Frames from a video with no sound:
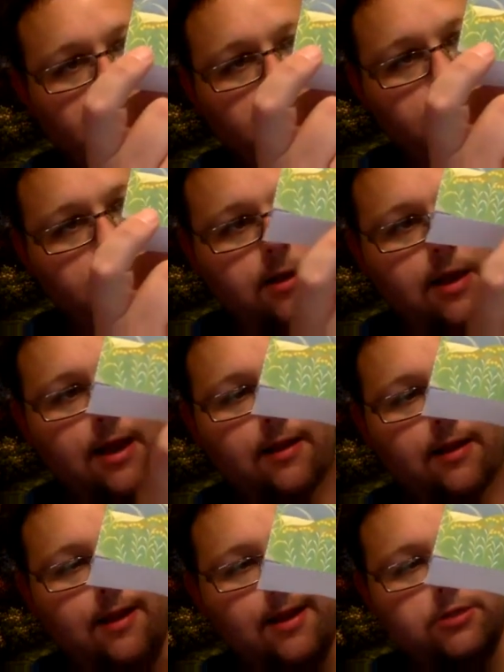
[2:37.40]
the dotted
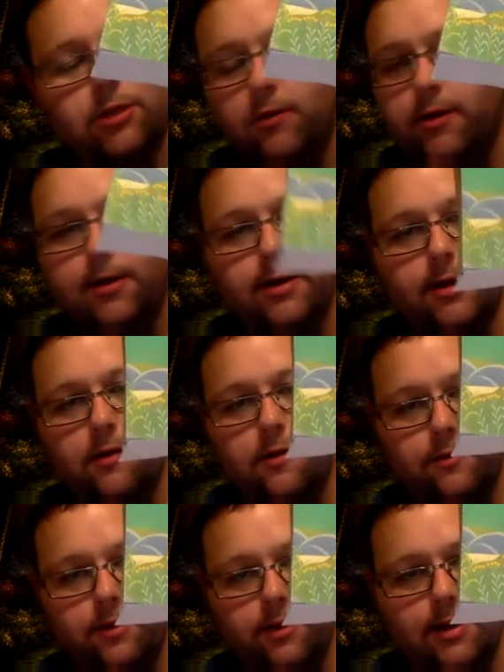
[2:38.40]
lines. Don't cut out along the
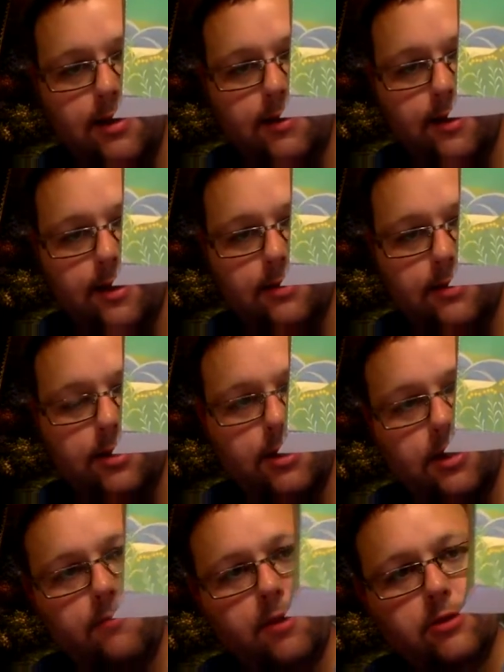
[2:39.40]
dotted lines, okay? You got to
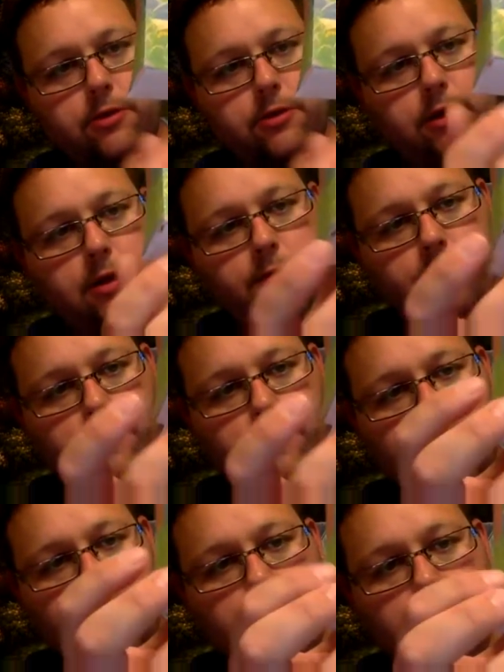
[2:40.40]
make sure you're careful of that.
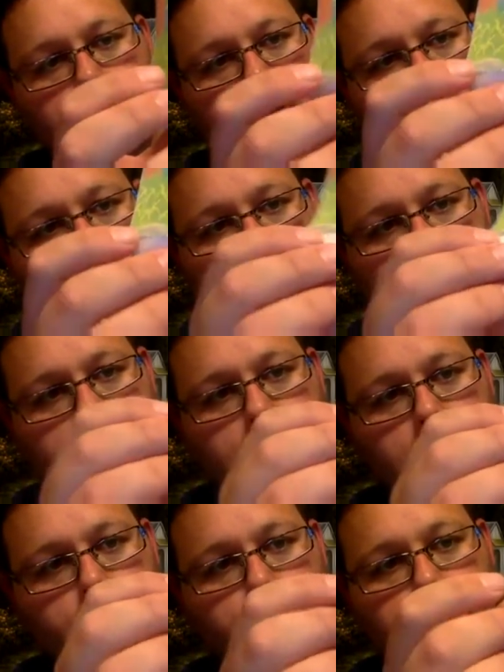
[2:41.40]
So I had a
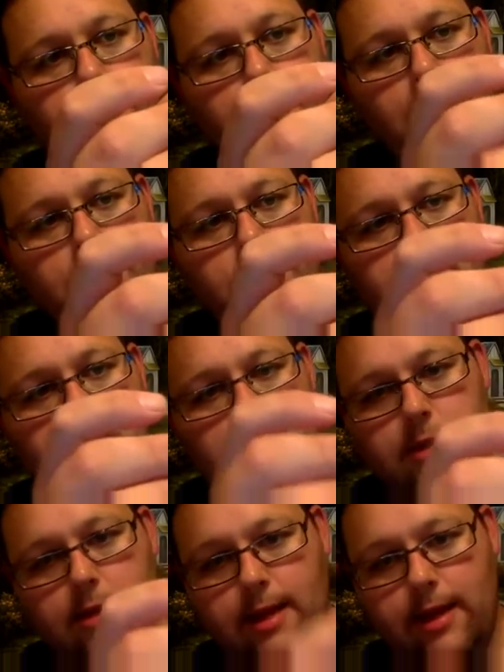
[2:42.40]
couple of things
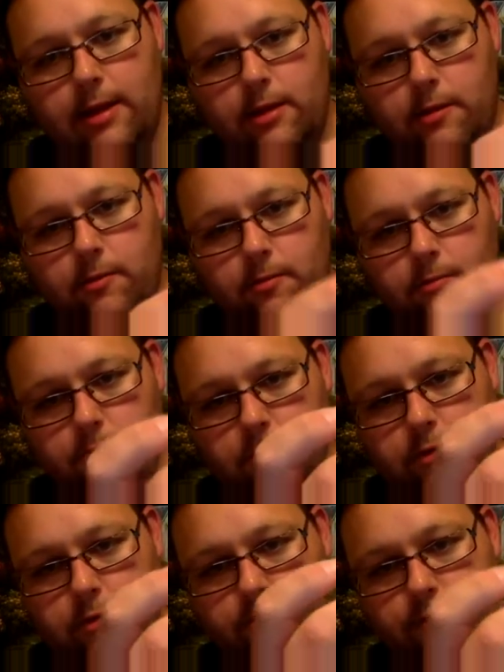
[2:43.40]
that I had to
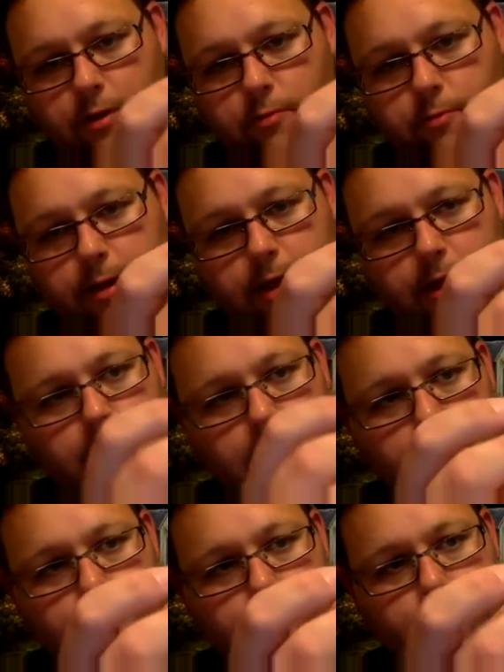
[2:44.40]
fold back. I had the
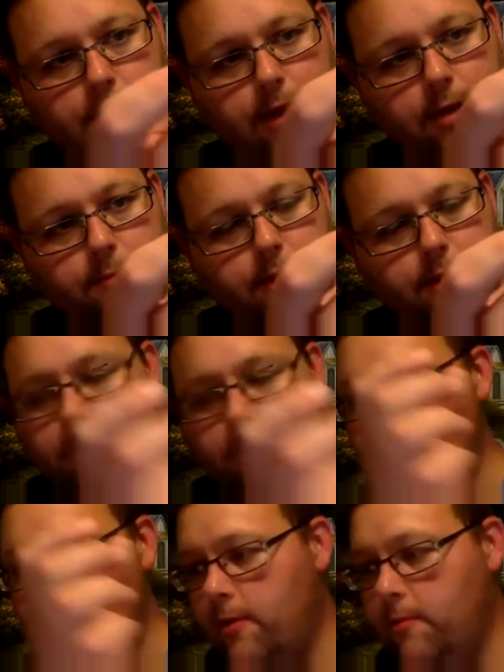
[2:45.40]
flap, I had the
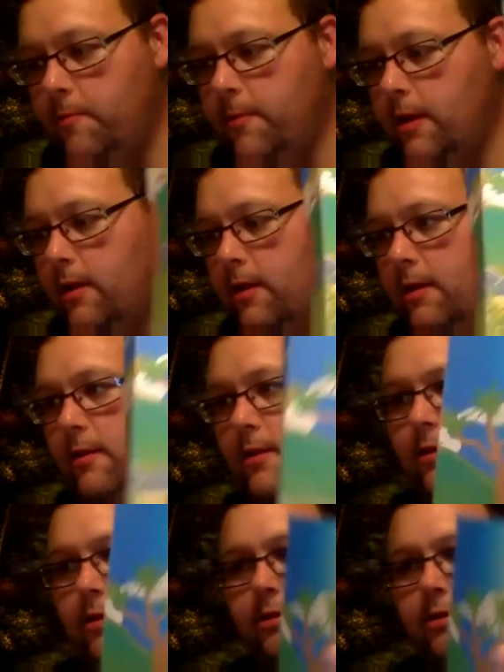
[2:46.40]
bottom, and here's